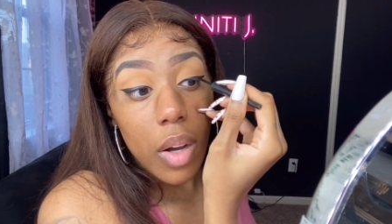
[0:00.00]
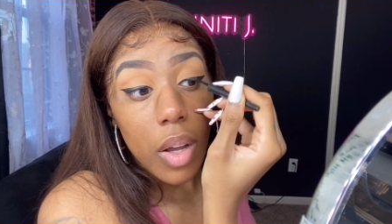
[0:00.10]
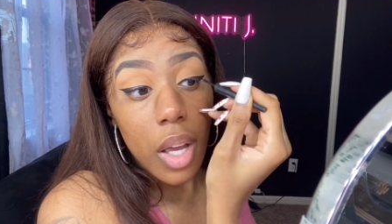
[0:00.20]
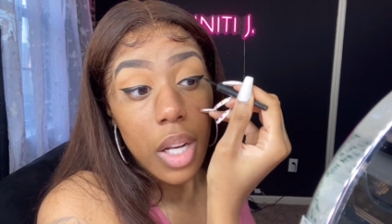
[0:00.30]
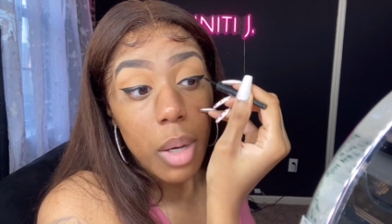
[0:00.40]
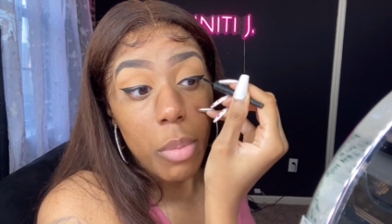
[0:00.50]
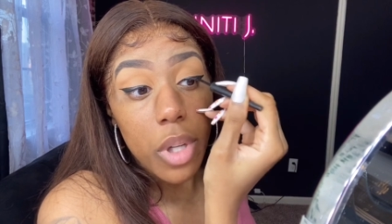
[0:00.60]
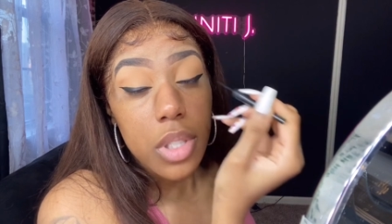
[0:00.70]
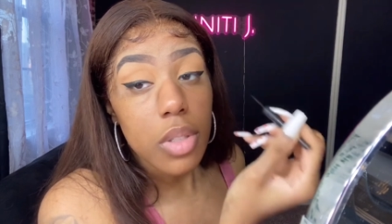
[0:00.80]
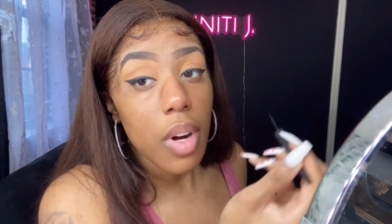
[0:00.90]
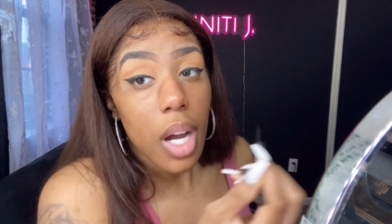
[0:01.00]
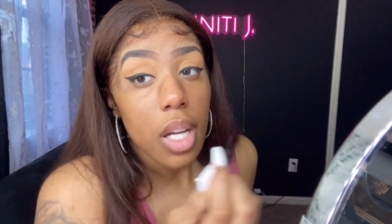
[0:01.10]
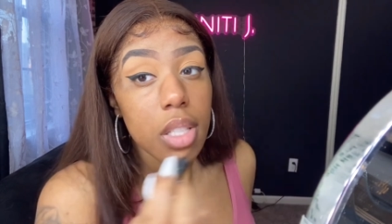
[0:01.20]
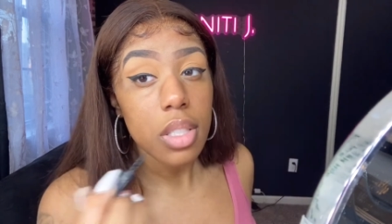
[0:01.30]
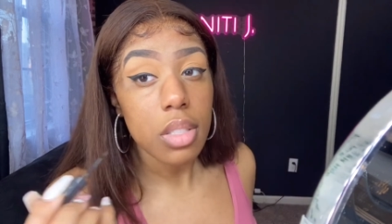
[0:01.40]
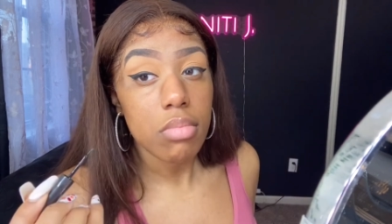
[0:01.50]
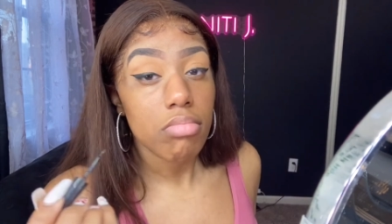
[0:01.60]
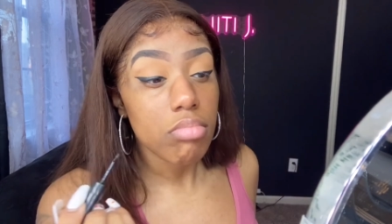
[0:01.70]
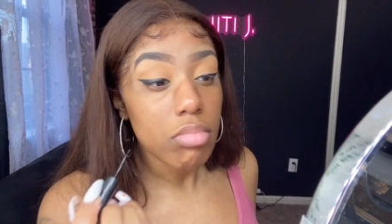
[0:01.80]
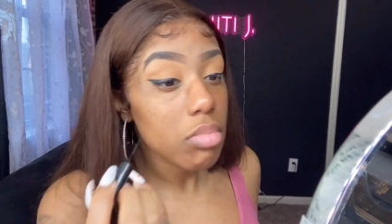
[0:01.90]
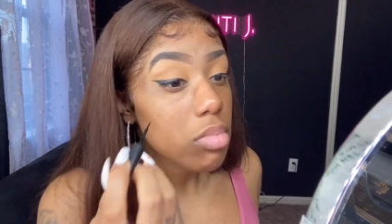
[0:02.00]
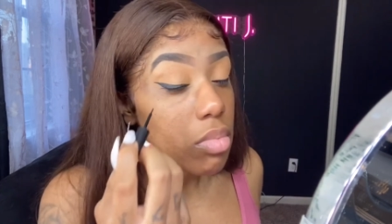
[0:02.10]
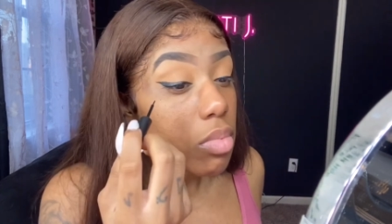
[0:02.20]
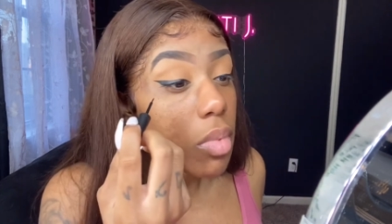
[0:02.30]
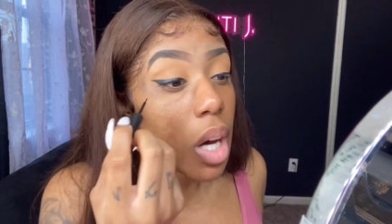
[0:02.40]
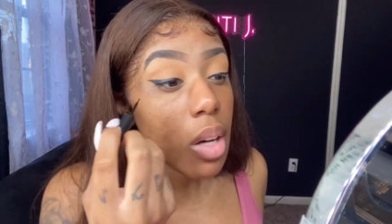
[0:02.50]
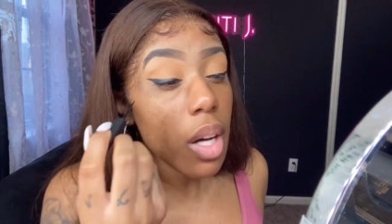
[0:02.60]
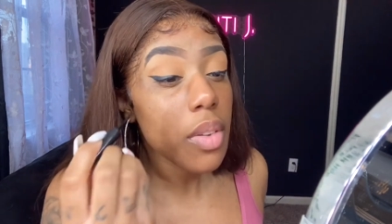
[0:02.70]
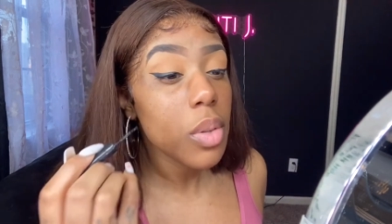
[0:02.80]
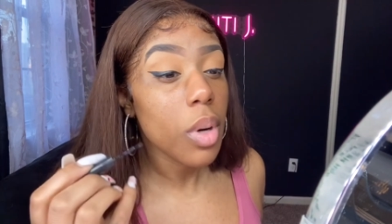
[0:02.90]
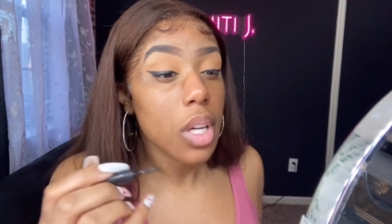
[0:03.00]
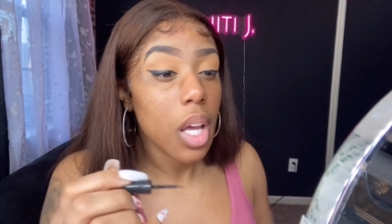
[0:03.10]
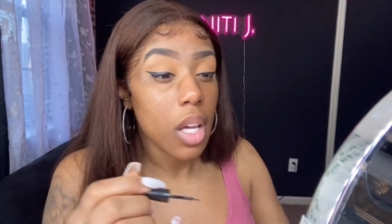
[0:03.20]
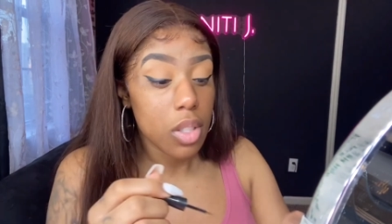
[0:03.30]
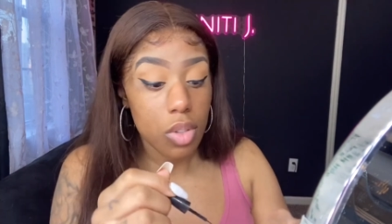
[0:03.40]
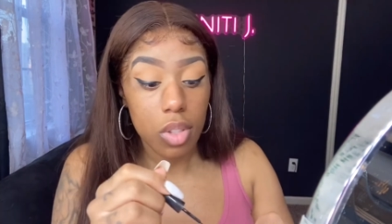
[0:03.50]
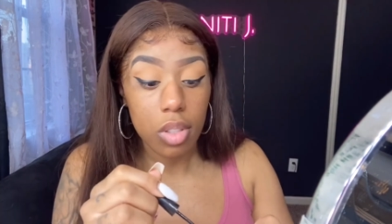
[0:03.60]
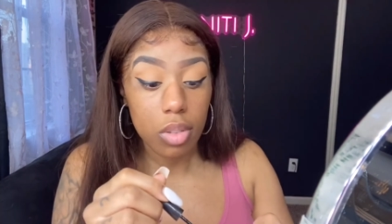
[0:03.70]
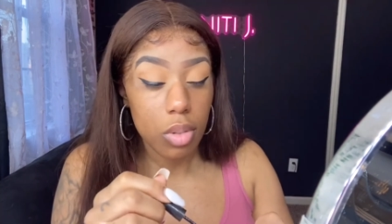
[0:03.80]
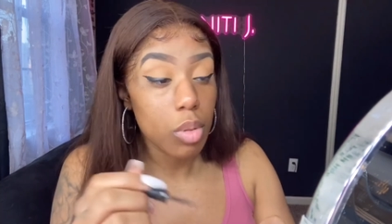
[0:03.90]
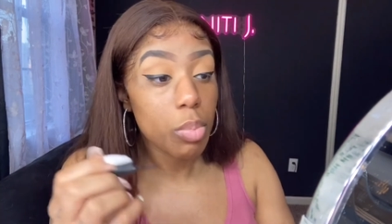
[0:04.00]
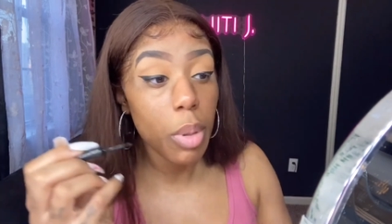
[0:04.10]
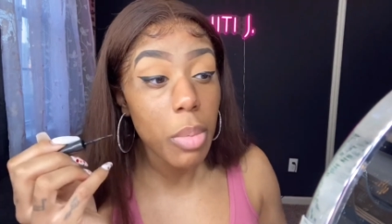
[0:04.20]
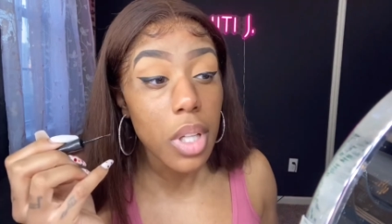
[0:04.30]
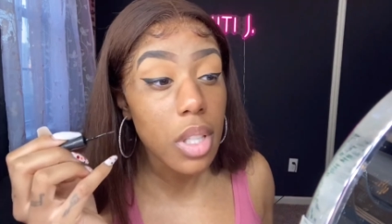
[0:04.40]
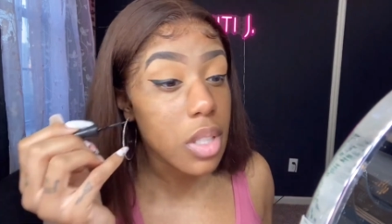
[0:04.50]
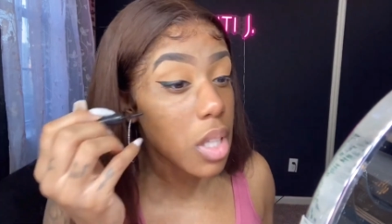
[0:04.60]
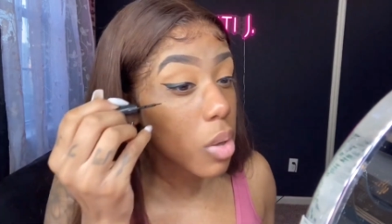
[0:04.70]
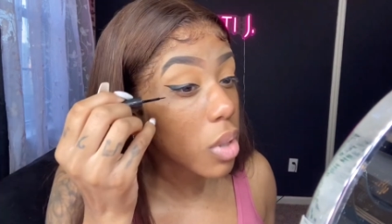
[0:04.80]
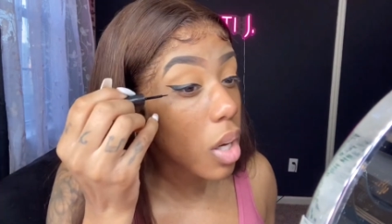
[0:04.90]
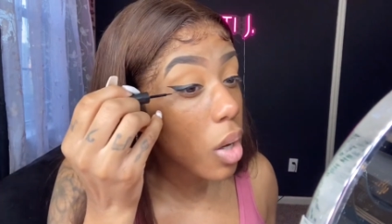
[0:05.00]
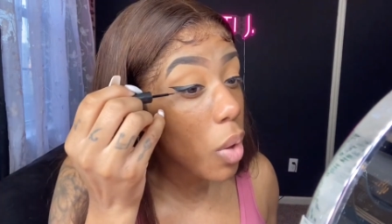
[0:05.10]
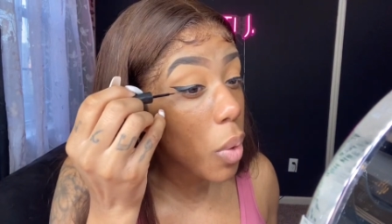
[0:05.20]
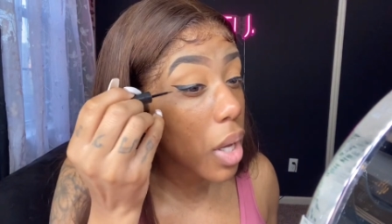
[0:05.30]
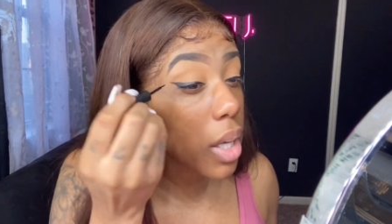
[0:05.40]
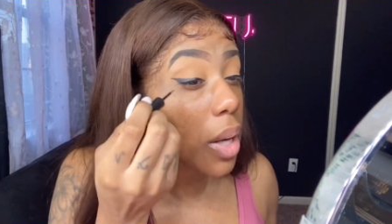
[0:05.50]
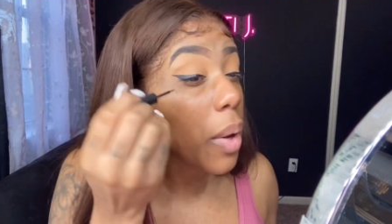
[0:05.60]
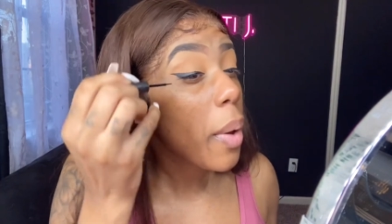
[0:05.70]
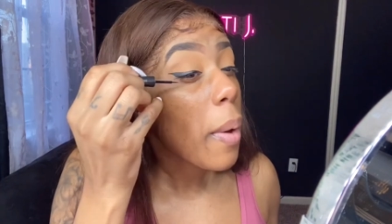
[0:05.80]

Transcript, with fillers: and I moisturize, I don't have to do all that extra. Put me a little toner on, honey,